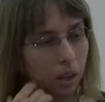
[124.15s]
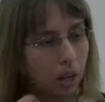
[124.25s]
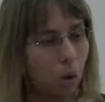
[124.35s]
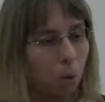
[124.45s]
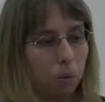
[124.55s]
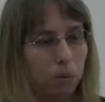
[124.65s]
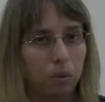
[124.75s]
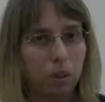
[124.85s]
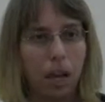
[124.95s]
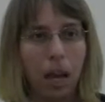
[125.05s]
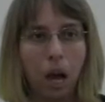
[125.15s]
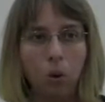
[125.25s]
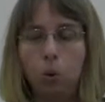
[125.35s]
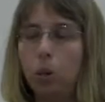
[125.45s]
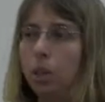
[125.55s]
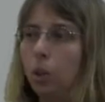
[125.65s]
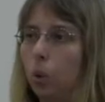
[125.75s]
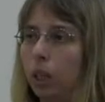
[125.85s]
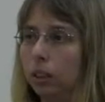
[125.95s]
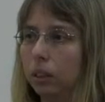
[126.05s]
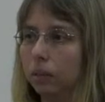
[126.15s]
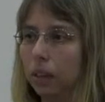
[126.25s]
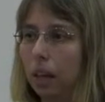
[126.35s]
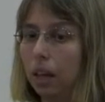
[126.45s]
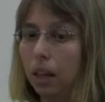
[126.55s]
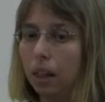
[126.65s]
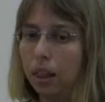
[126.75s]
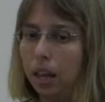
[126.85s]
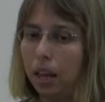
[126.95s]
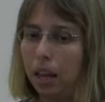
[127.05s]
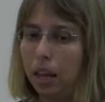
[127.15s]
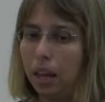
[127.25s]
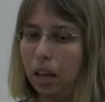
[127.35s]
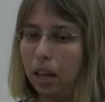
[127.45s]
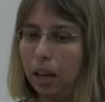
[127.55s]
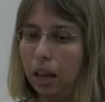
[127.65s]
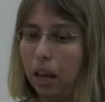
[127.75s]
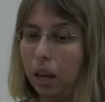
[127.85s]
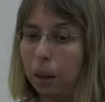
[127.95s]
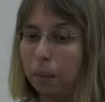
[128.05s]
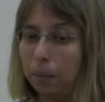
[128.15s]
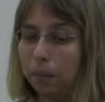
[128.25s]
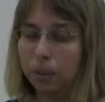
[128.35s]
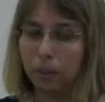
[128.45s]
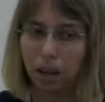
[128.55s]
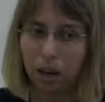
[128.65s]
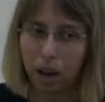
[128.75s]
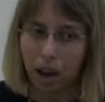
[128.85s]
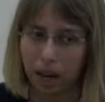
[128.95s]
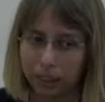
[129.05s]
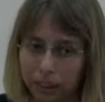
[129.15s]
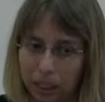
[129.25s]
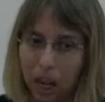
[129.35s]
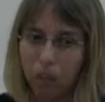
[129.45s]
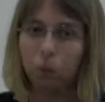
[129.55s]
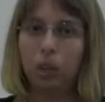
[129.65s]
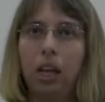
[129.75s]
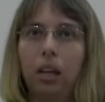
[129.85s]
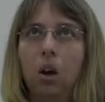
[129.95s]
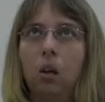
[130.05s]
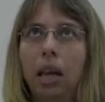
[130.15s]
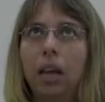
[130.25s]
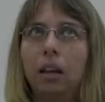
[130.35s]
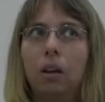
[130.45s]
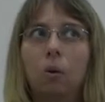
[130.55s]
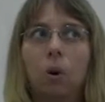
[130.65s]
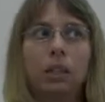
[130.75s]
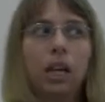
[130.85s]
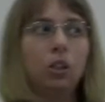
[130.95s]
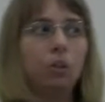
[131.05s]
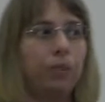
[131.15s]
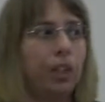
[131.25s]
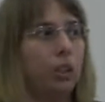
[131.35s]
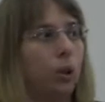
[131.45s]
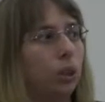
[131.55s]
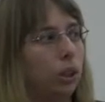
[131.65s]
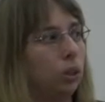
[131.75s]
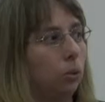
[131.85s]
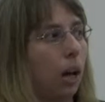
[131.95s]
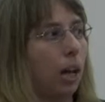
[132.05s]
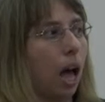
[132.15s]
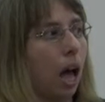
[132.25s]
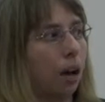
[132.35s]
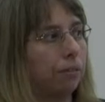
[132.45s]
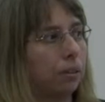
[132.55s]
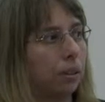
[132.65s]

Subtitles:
Now, how do they do it? They are trying to think, okay, what kind of resources do I have?